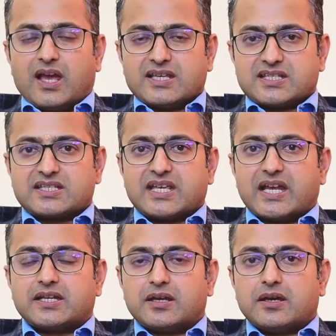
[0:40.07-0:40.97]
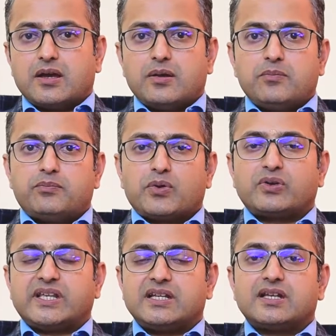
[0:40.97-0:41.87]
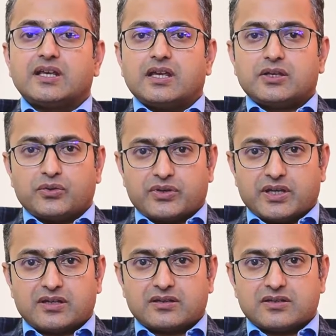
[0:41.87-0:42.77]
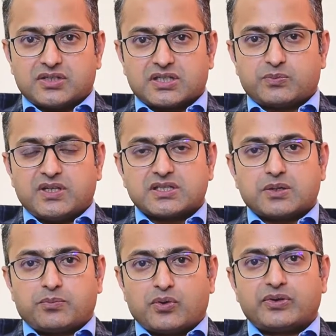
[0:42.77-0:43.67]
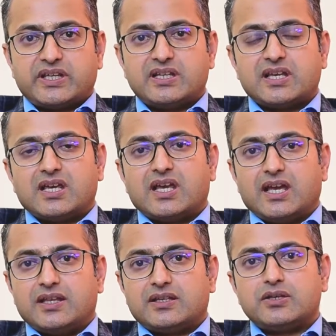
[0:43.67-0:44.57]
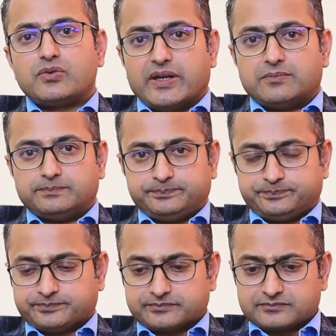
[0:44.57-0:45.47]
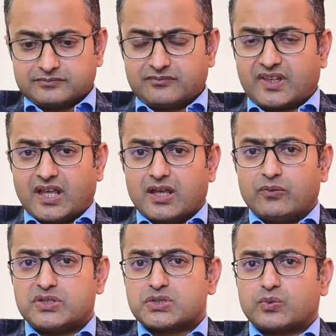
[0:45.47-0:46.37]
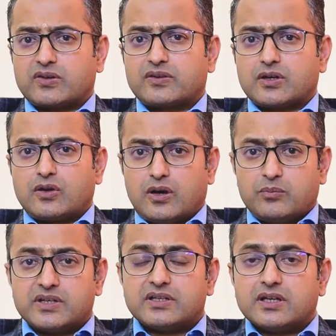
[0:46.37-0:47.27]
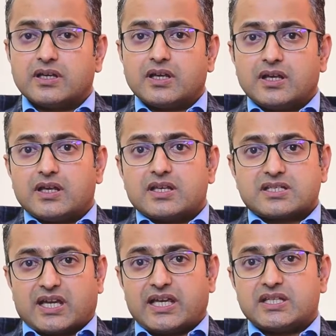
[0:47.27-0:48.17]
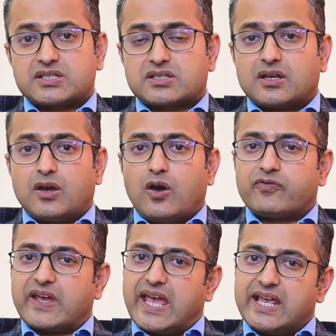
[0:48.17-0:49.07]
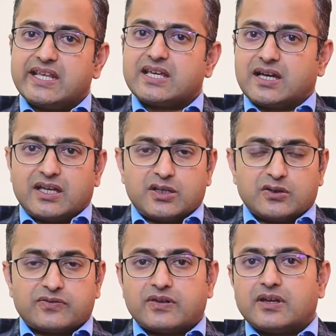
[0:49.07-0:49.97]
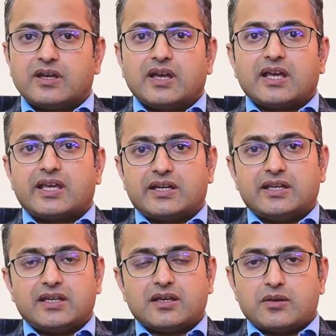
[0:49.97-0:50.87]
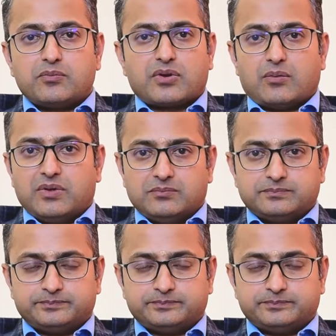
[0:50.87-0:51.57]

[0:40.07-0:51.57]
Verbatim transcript: As I said, proteinuria just means protein in the urine, which is one of the common signs of any kind of kidney problem.